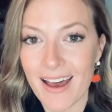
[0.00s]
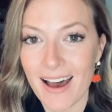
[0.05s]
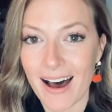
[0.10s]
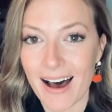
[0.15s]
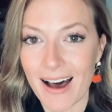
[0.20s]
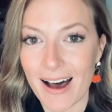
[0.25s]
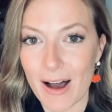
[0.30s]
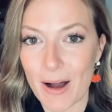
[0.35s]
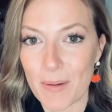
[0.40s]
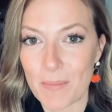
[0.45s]

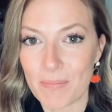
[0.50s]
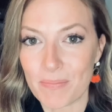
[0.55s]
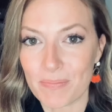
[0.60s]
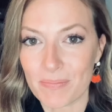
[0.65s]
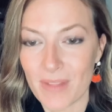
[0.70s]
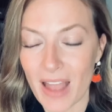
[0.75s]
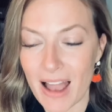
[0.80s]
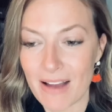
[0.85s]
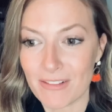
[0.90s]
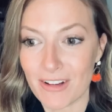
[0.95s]
Um,
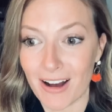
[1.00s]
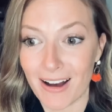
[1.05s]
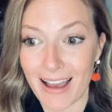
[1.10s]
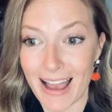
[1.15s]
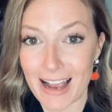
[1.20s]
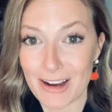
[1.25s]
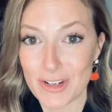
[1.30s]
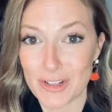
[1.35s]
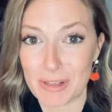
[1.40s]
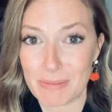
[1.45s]
I've got
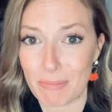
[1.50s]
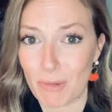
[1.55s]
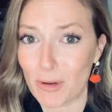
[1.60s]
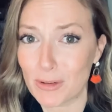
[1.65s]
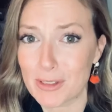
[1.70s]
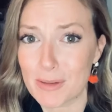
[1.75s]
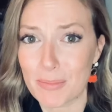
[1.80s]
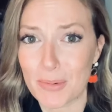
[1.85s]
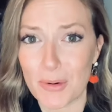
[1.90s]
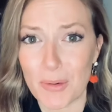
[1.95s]
actually
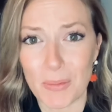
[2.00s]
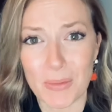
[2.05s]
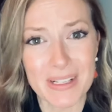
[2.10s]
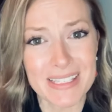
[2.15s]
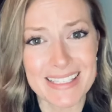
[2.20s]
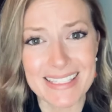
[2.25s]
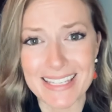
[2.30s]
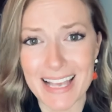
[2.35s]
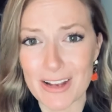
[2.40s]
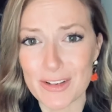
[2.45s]
multiple
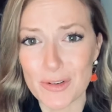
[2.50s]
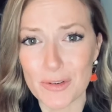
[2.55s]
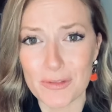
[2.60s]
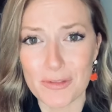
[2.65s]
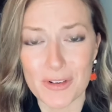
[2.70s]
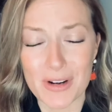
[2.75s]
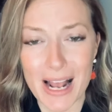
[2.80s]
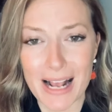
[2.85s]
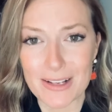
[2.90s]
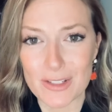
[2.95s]
ones scheduled
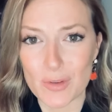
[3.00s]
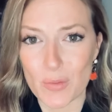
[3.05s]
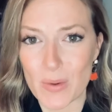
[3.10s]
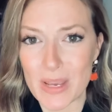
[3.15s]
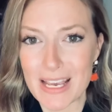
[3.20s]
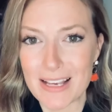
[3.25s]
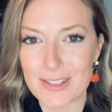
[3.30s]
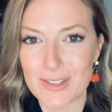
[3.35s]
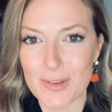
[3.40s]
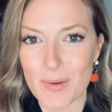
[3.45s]
for next
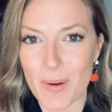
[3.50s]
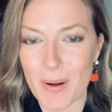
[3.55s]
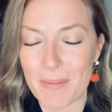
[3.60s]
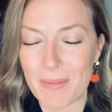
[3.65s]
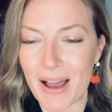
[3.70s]
week, so I'm,